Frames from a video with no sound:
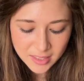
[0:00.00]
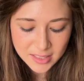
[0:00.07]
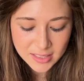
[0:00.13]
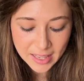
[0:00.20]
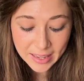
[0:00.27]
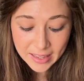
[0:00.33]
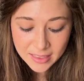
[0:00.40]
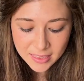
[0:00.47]

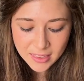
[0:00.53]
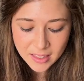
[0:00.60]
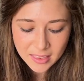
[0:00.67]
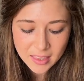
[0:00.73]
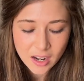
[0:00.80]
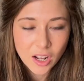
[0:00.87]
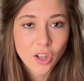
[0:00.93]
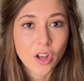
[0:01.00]
second thing that
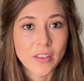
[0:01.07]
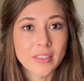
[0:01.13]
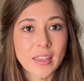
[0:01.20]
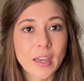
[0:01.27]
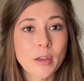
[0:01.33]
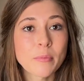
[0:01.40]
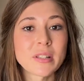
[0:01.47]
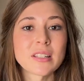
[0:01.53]
I got
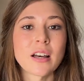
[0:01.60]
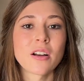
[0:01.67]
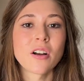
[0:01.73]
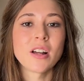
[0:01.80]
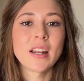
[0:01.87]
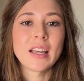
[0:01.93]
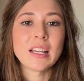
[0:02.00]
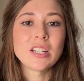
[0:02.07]
them is I
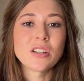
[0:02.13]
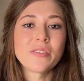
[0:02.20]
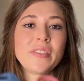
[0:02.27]
got each of